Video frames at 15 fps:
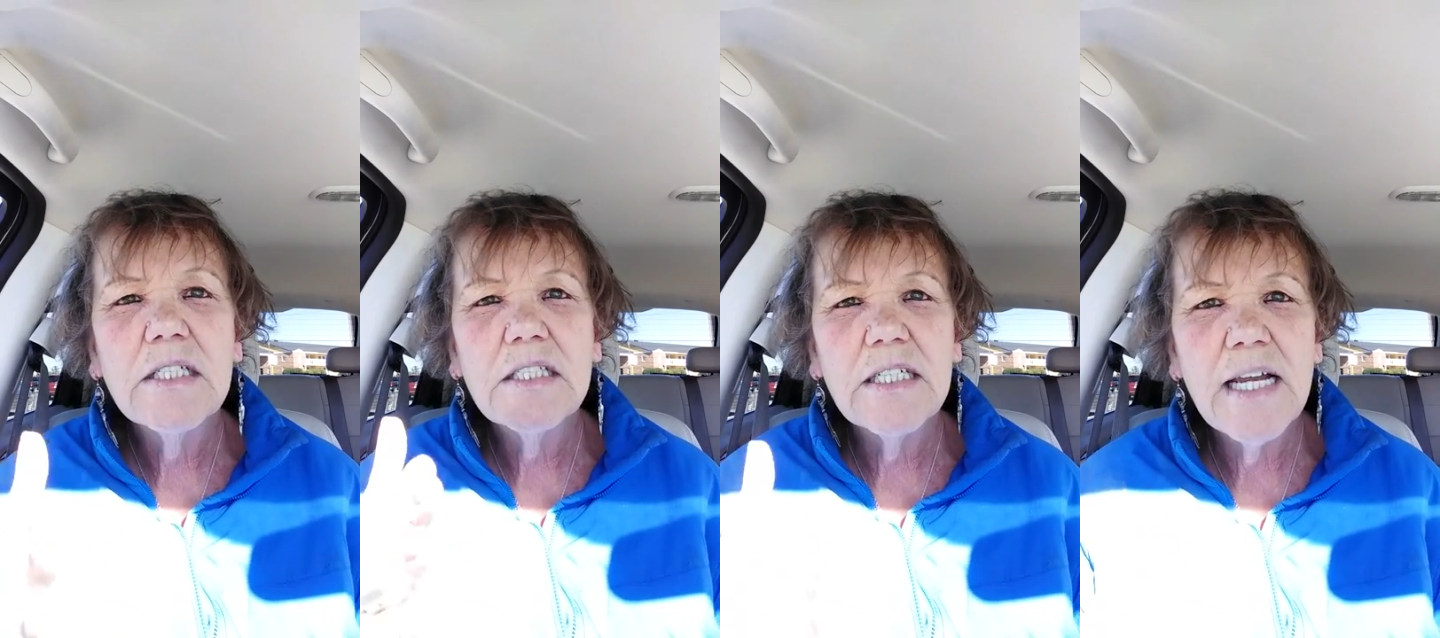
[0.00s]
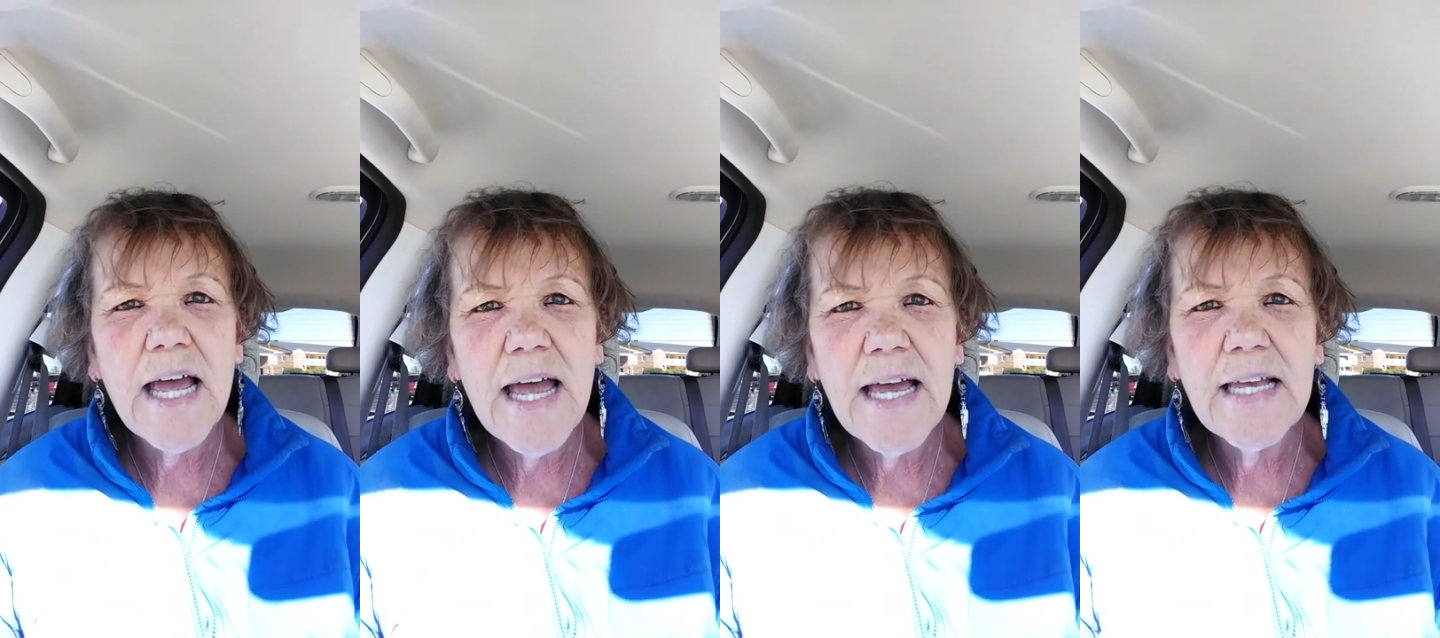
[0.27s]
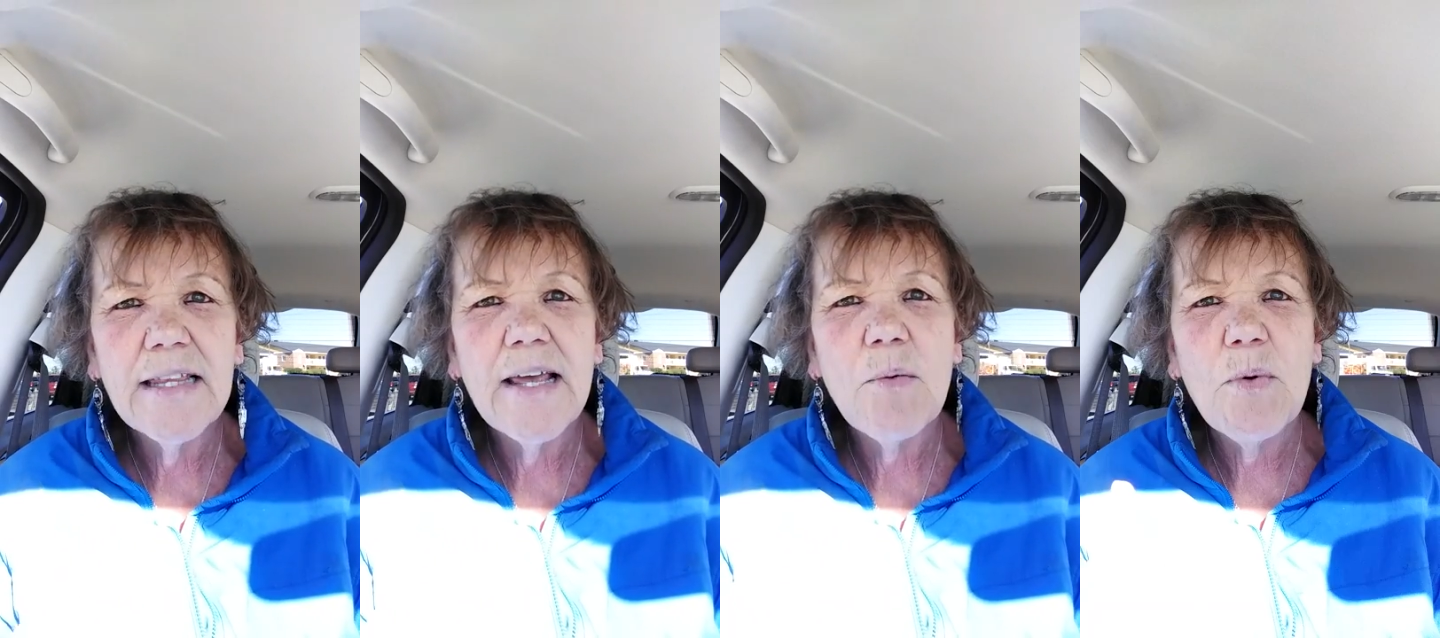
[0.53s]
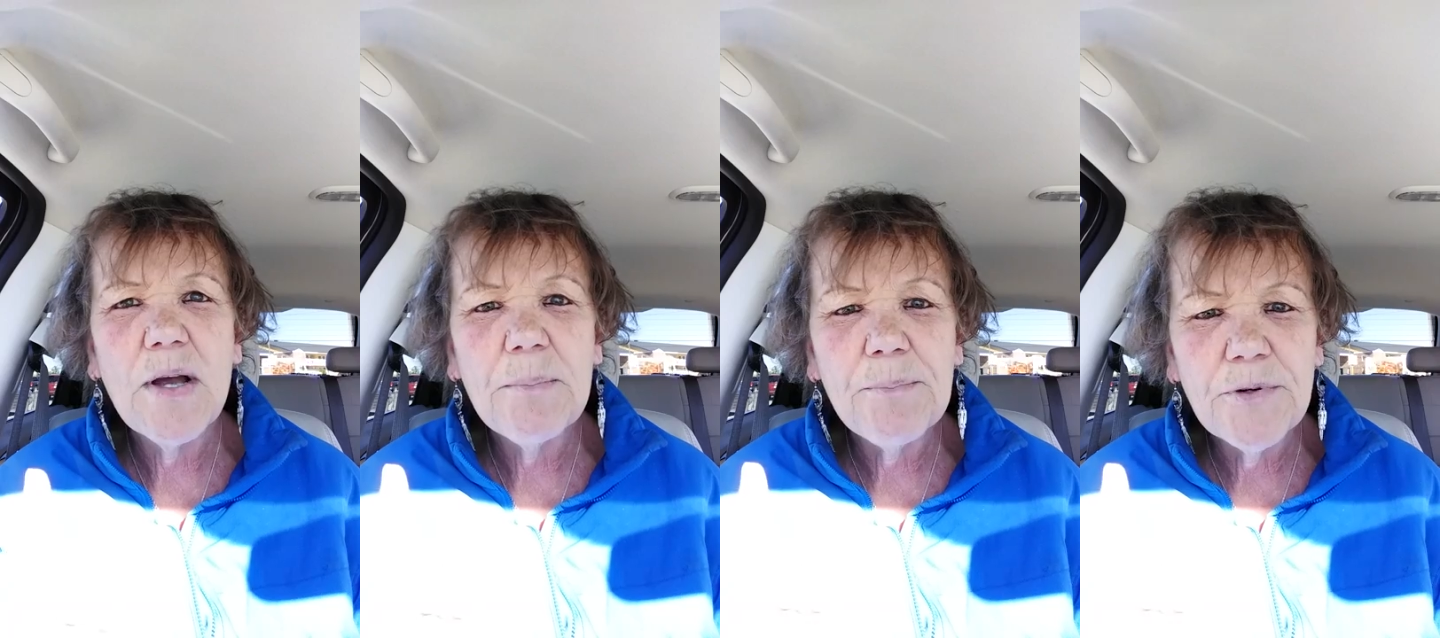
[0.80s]
Today they
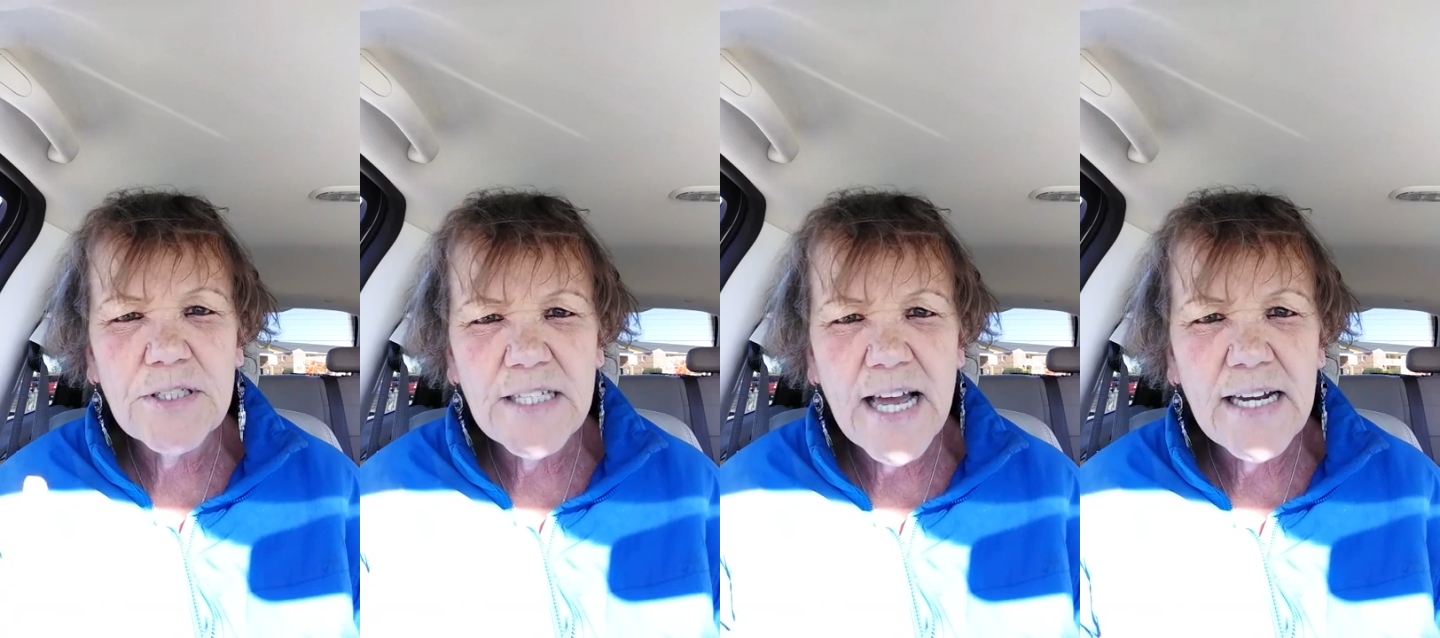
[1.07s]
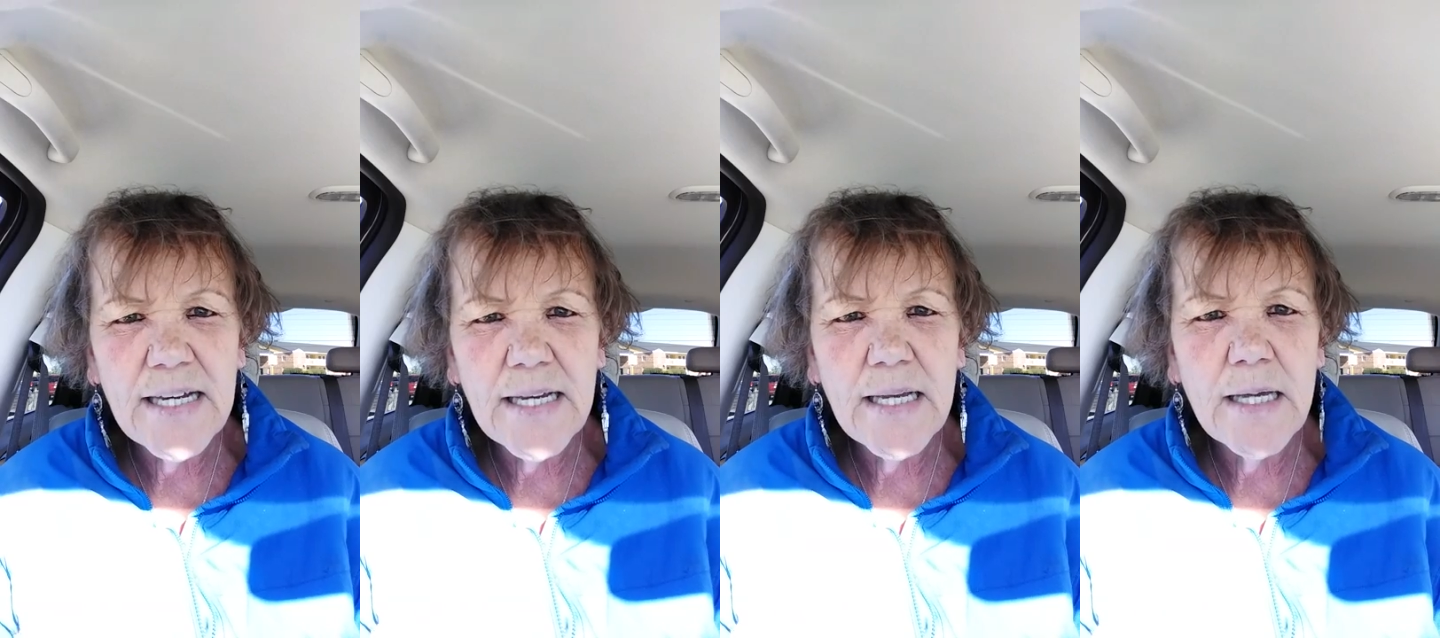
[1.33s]
went presented